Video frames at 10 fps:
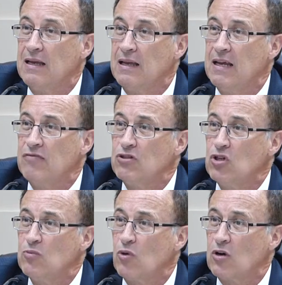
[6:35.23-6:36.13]
If
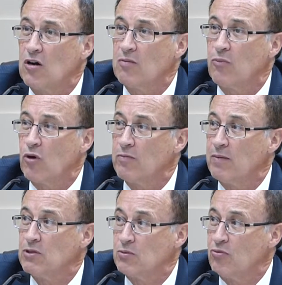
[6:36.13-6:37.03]
two or more current board
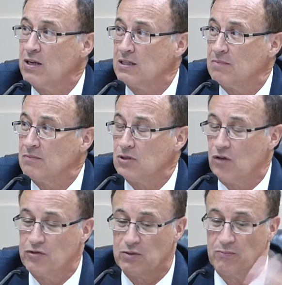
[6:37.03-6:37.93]
members are present, so
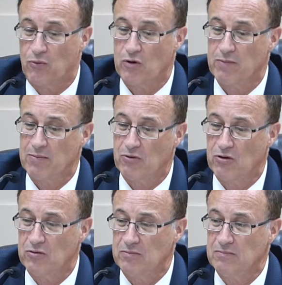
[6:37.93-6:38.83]
if it's a board
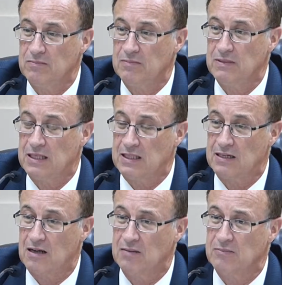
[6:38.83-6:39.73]
member that's an
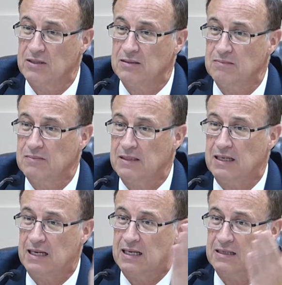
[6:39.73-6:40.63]
incumbent
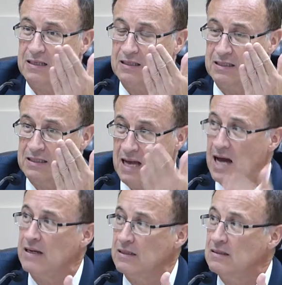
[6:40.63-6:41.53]
and
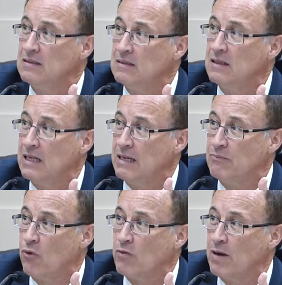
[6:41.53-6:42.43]
not a
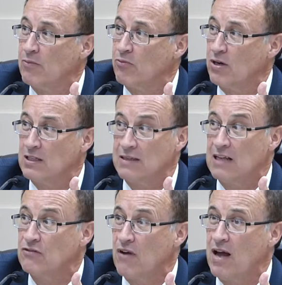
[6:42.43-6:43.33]
board member present,
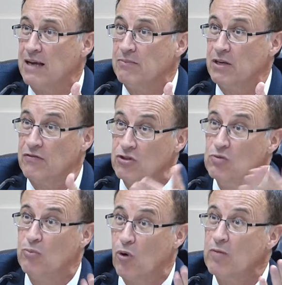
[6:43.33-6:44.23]
that's fine. But if two
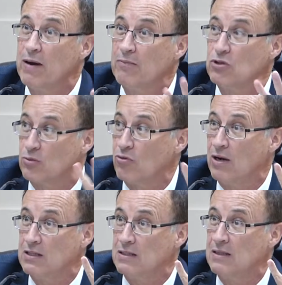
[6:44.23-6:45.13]
board members are
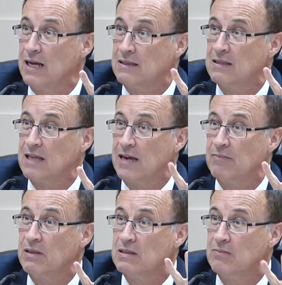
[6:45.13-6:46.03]
present at the same
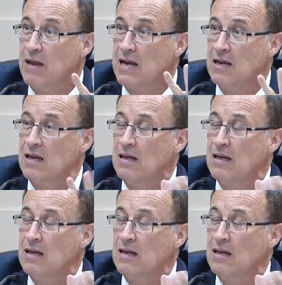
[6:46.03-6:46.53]
debate,